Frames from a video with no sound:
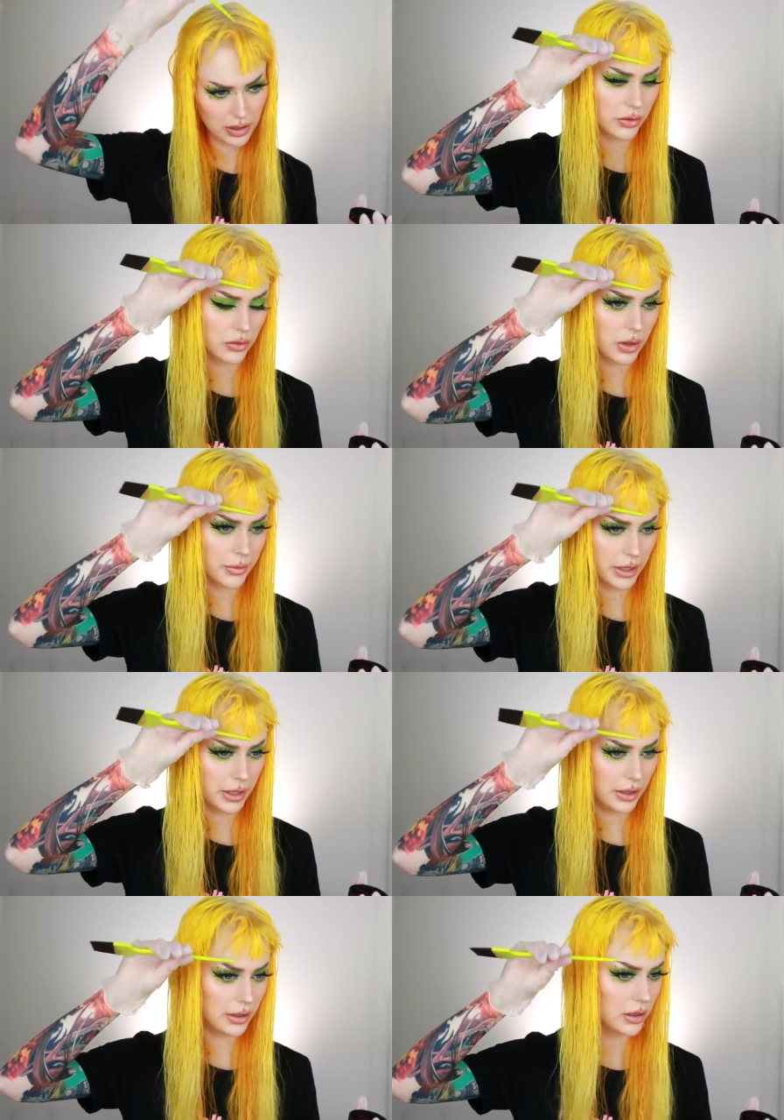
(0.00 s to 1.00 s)
So I
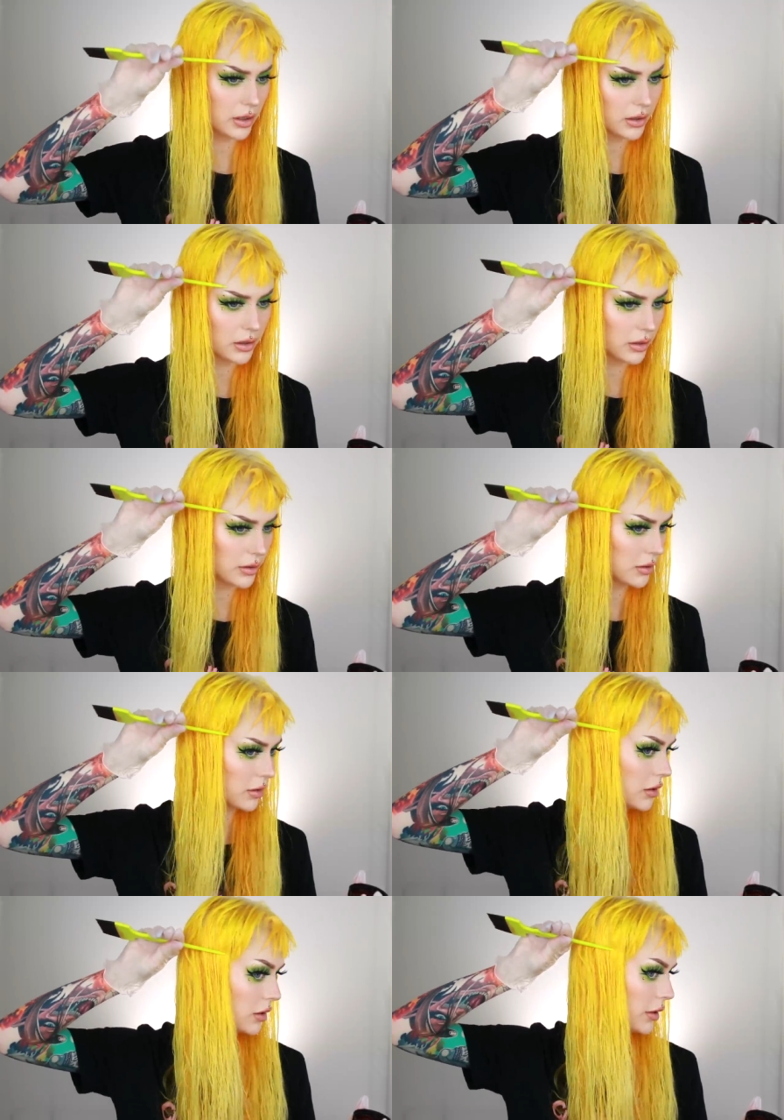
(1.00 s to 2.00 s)
mean,
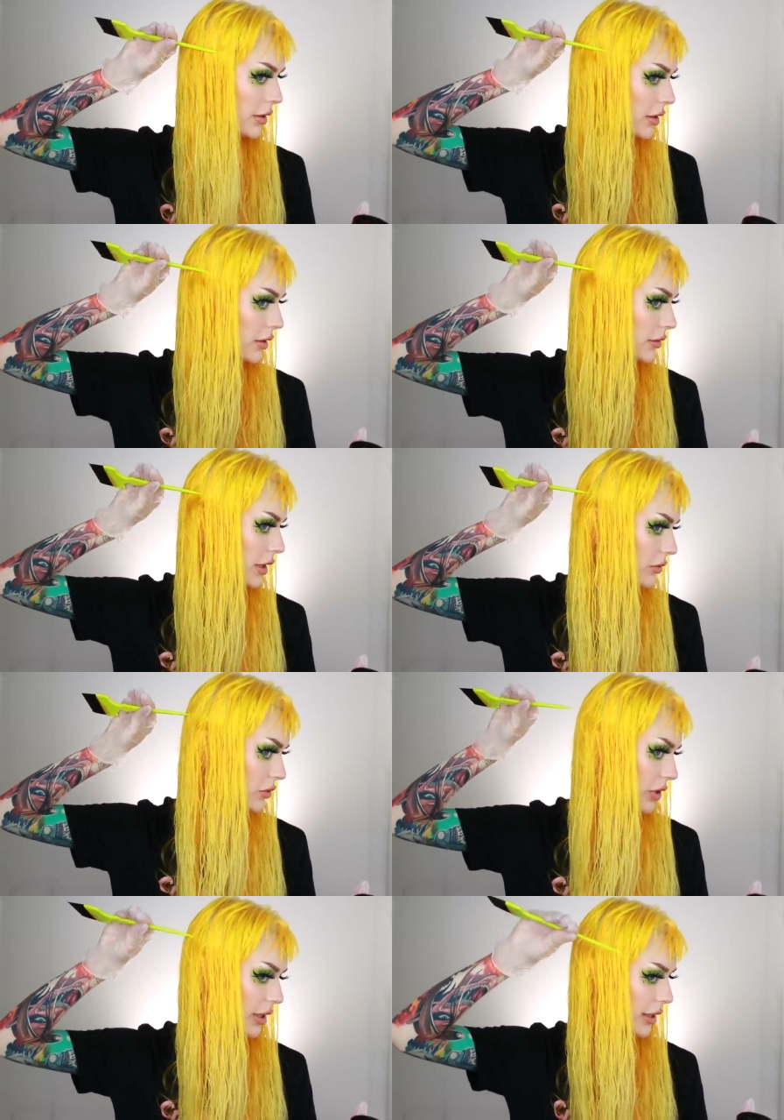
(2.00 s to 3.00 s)
down
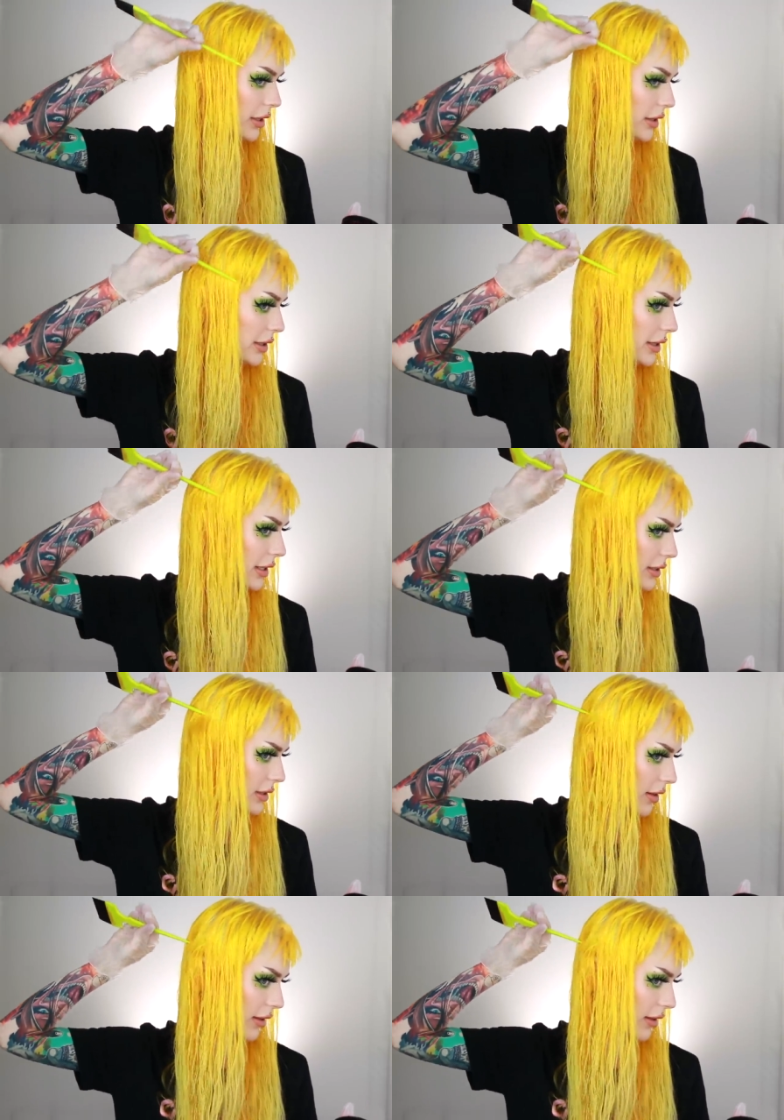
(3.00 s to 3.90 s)
to here at least, I